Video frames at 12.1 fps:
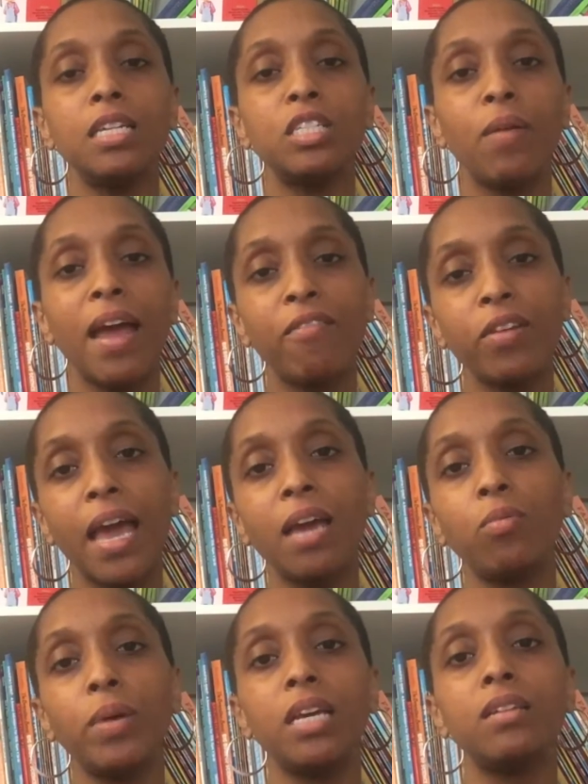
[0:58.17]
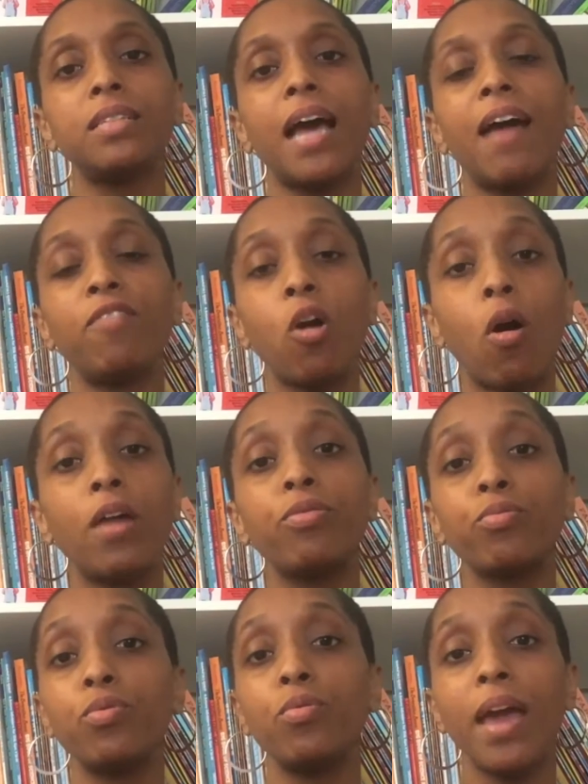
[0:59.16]
So every 8 weeks, I've gone
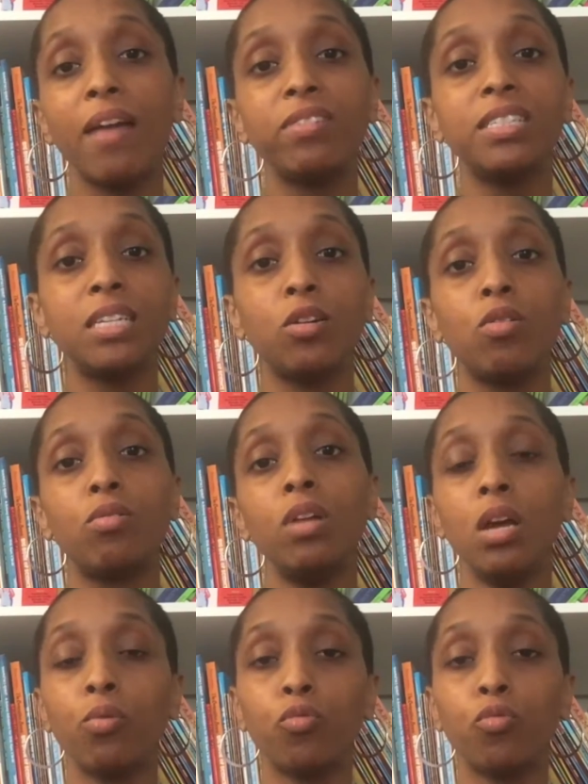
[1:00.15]
through every single